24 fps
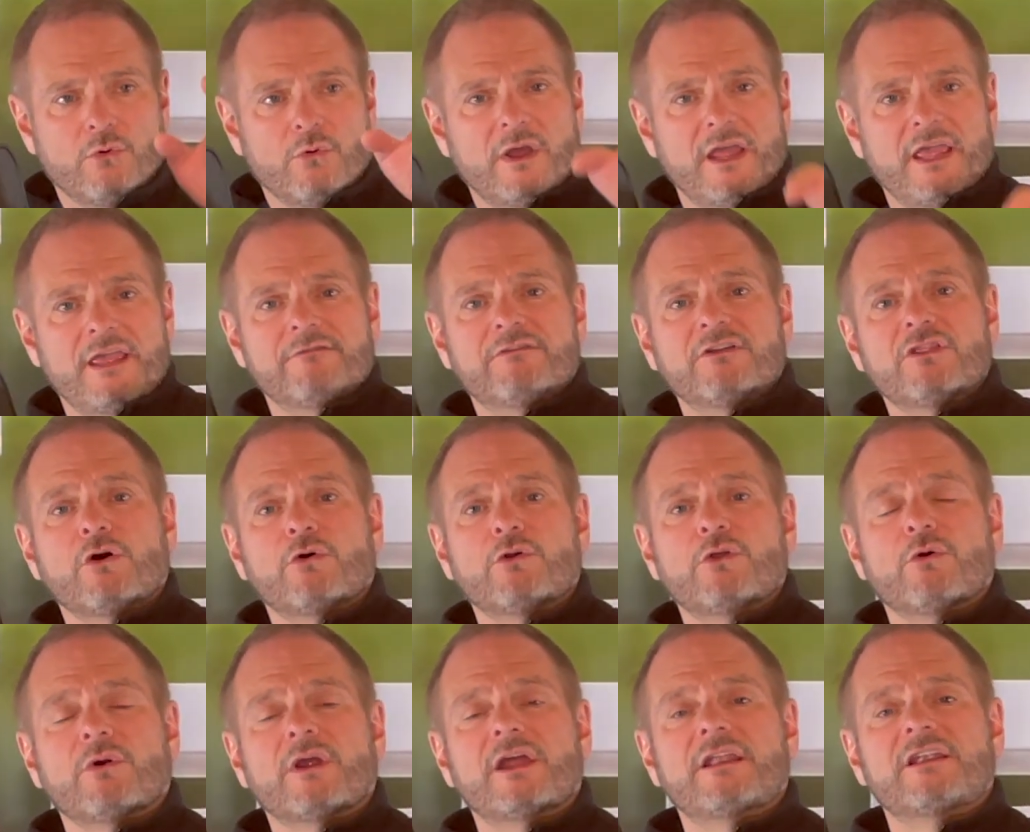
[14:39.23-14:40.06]
Even though
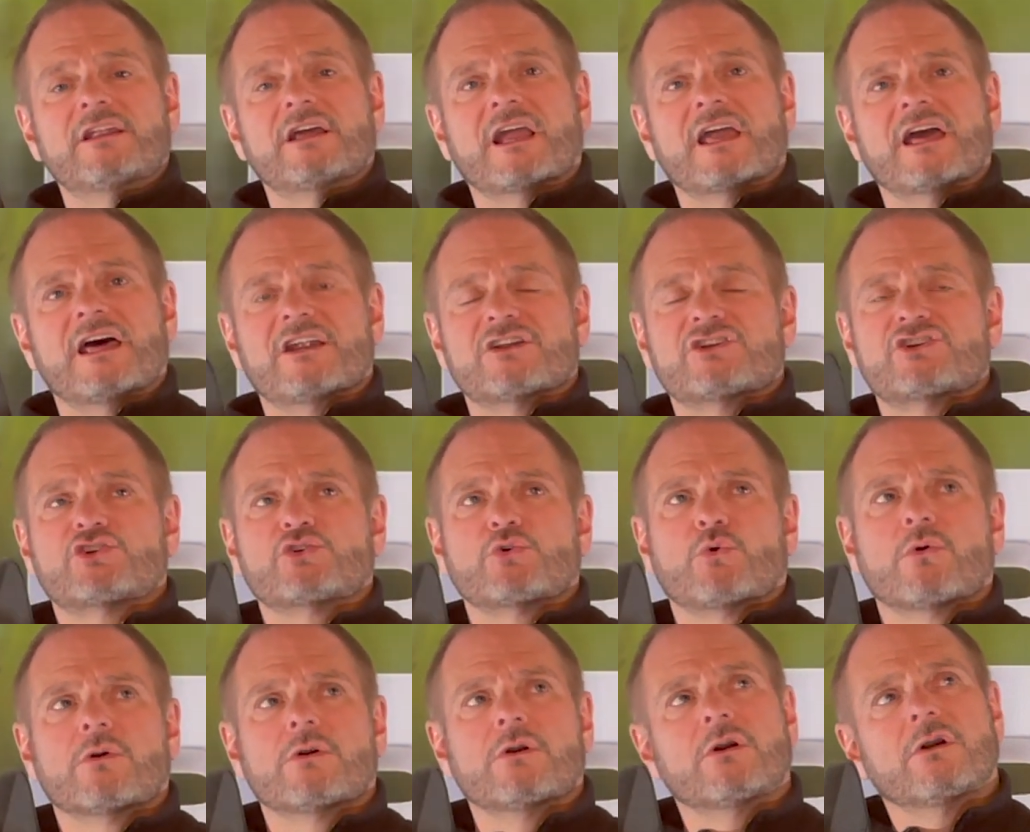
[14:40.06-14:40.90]
you were hitting it kind of
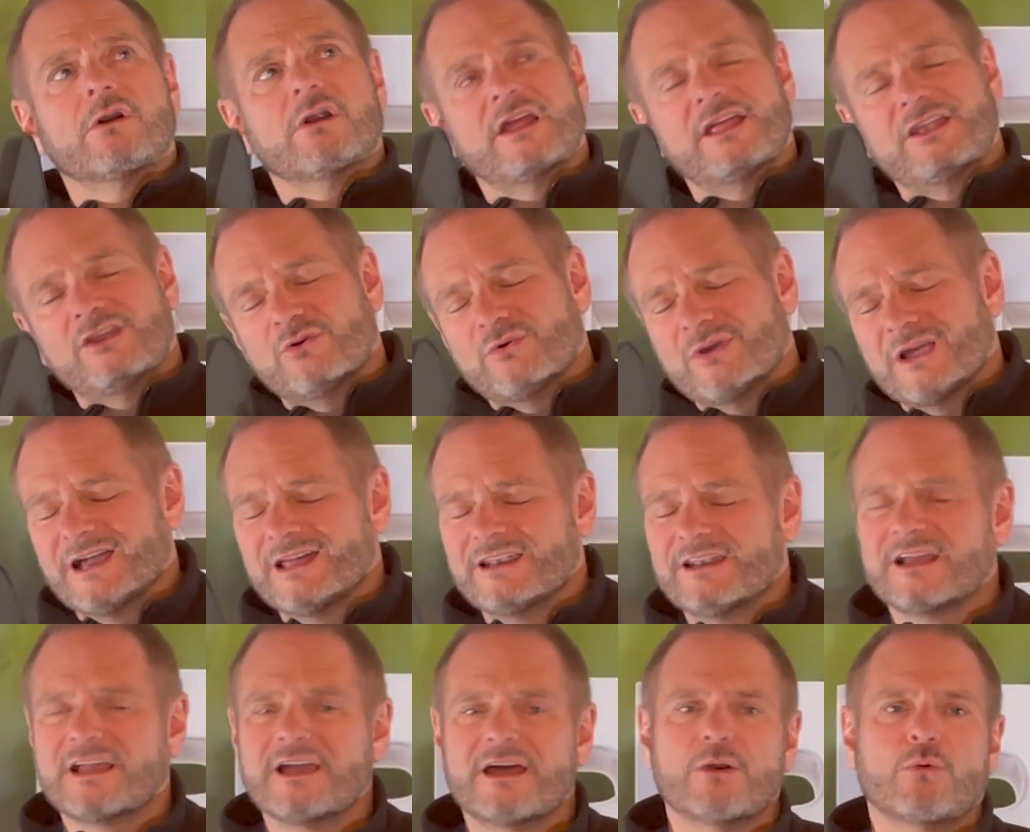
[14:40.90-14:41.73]
shorter and you had
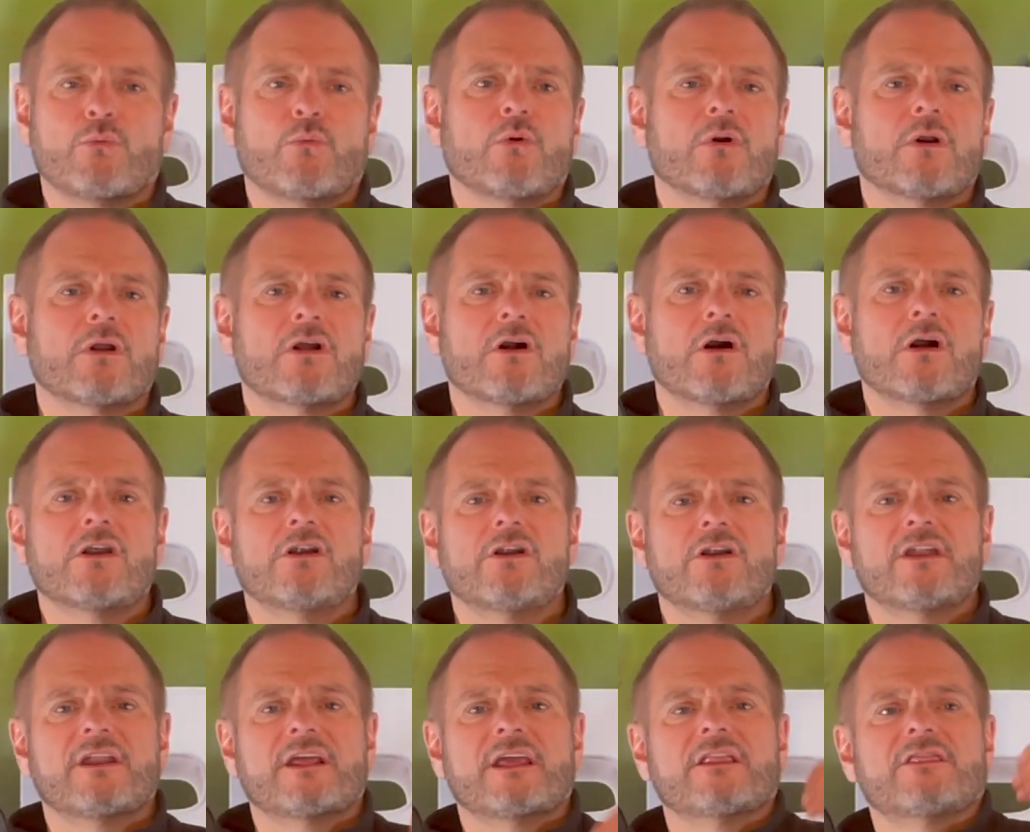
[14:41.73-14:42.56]
to kind of work
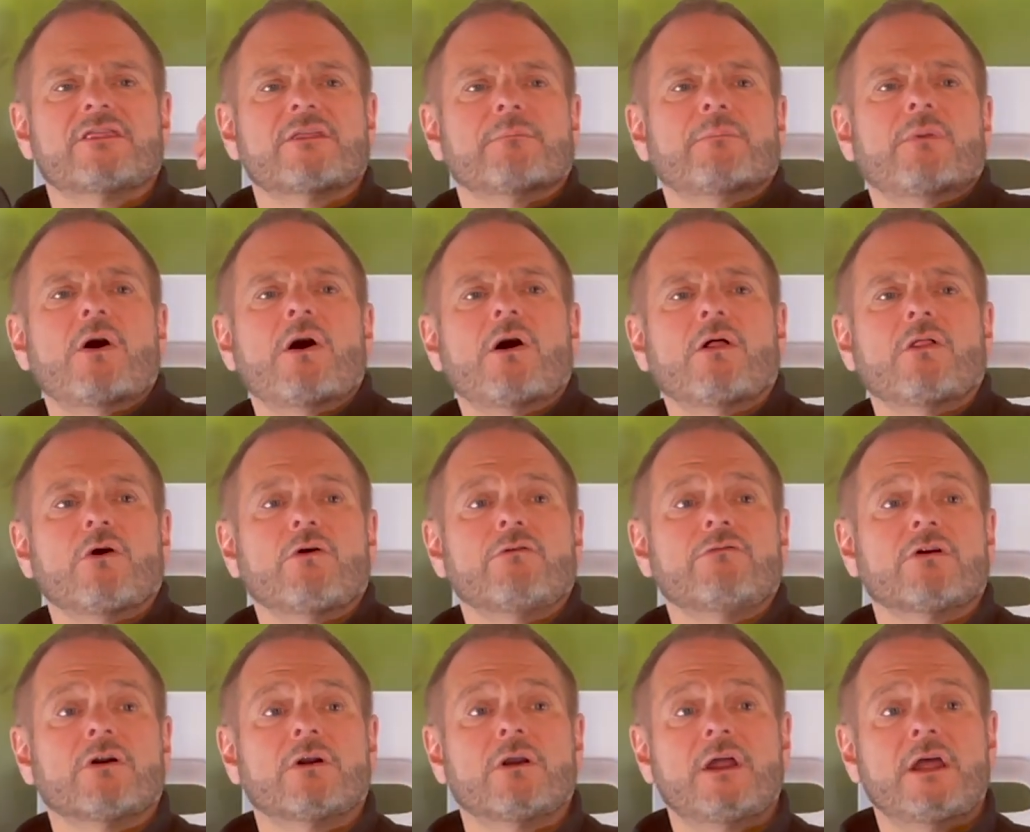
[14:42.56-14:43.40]
harder to get the ball
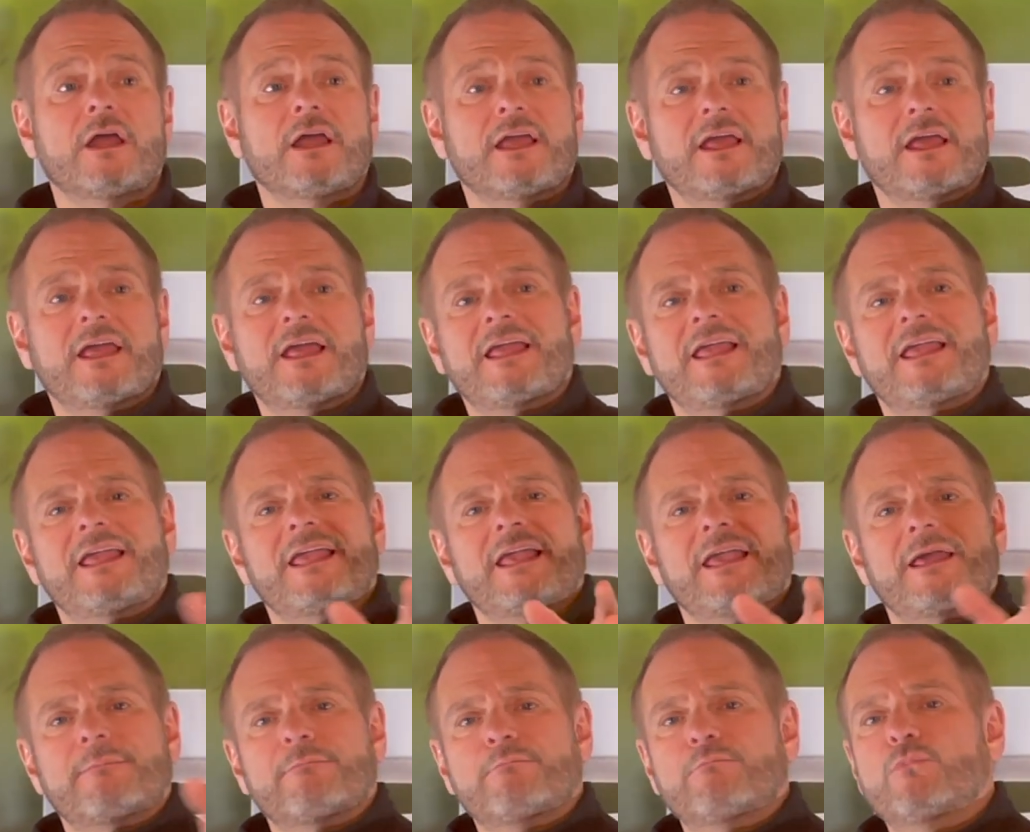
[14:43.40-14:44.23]
over,
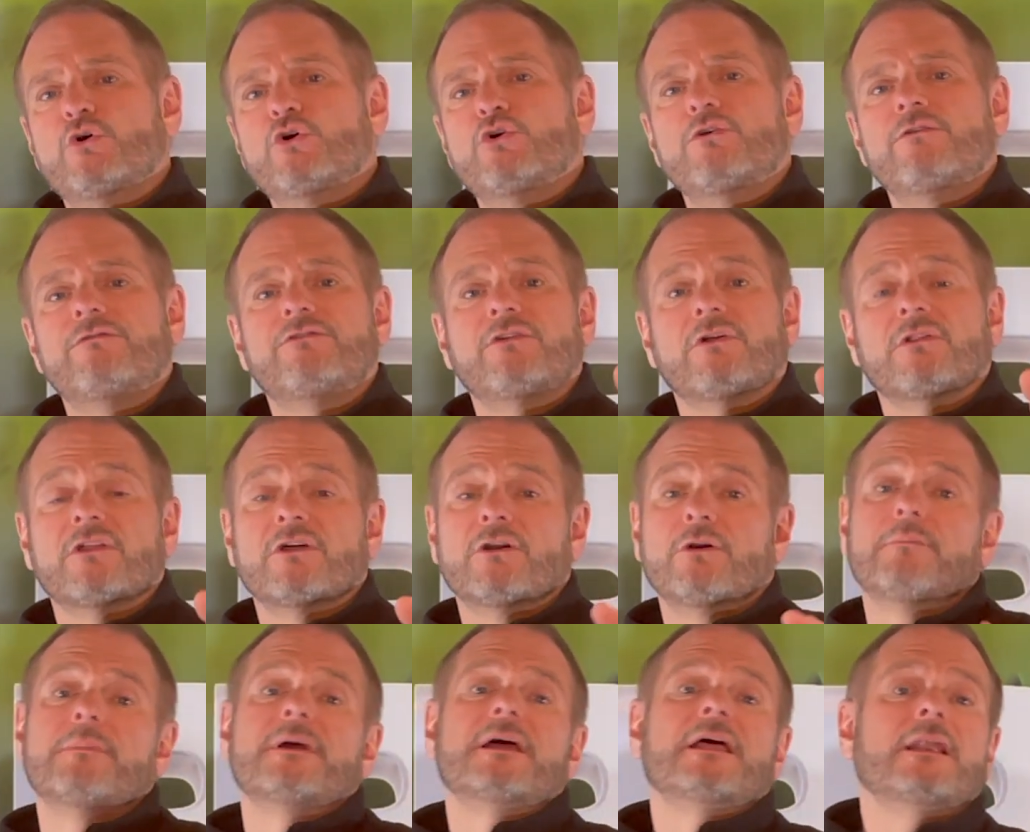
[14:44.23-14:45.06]
it moved a
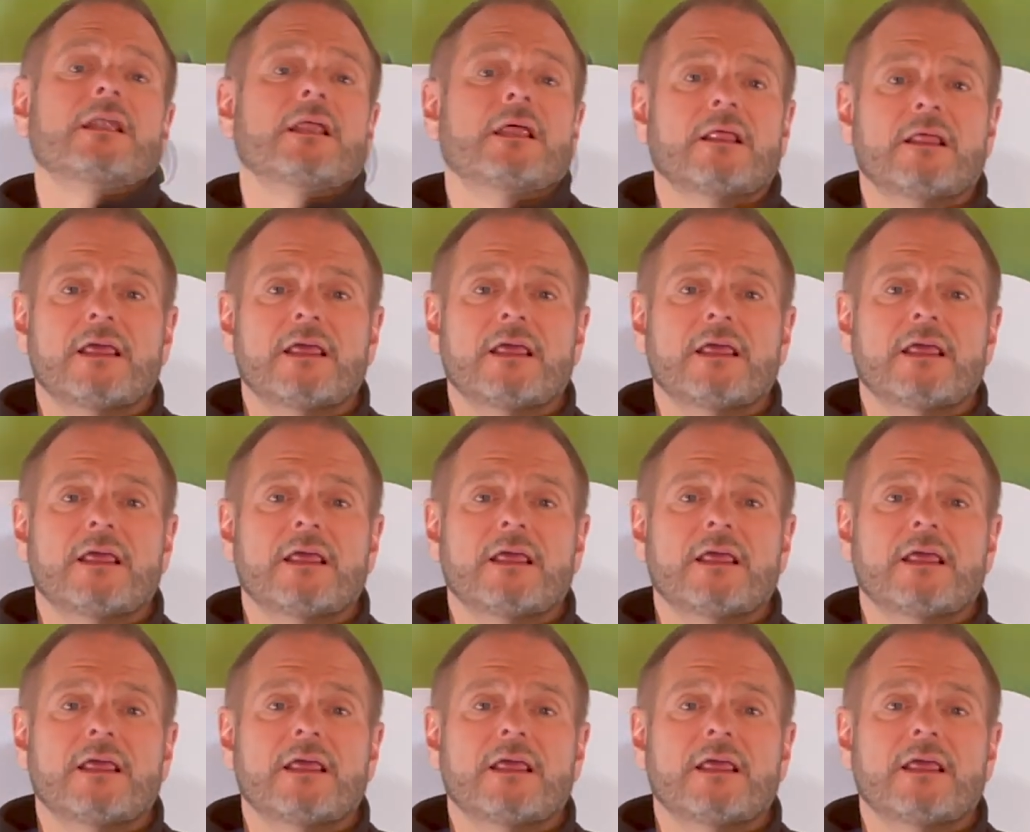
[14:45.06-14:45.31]
little bit.